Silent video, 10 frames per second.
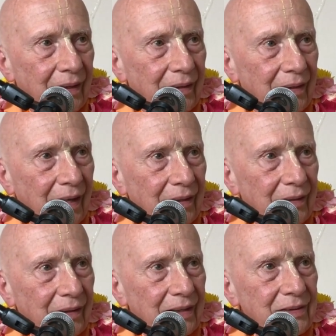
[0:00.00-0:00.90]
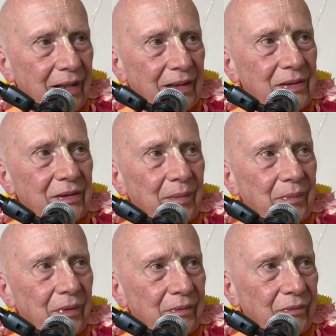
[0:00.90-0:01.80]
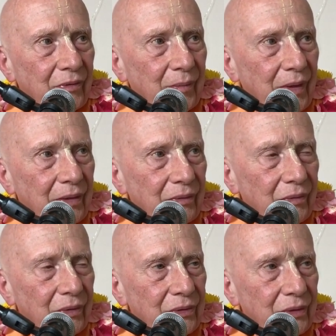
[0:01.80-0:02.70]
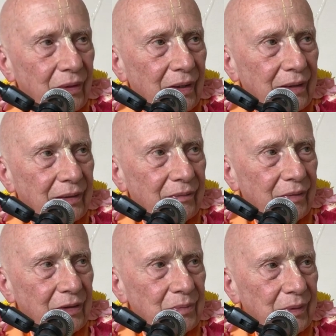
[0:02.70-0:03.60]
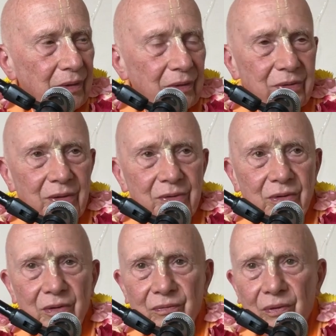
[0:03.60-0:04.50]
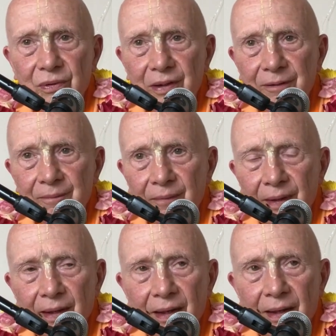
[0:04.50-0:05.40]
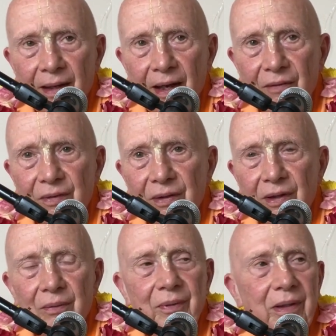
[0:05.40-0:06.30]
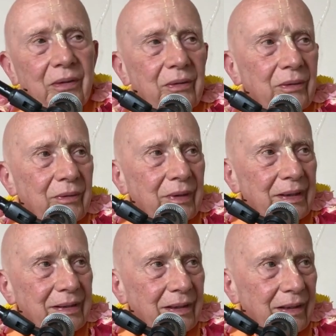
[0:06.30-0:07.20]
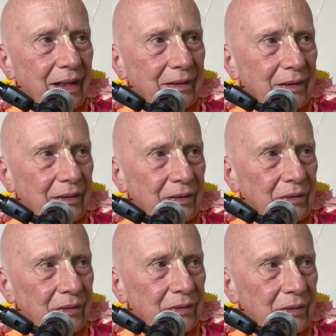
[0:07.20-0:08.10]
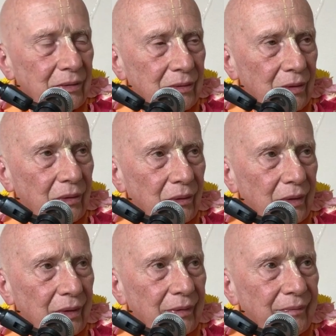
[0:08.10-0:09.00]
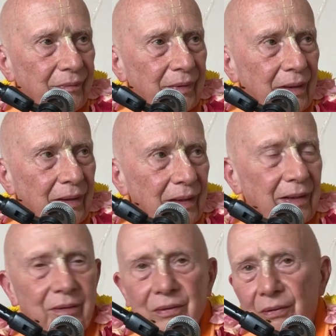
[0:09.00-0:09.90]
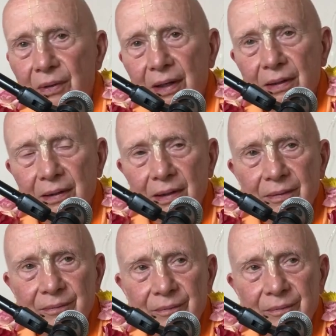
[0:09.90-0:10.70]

that, that's not separate from our devotional activities because as a devotee, everything we do is connected to the Lord, either directly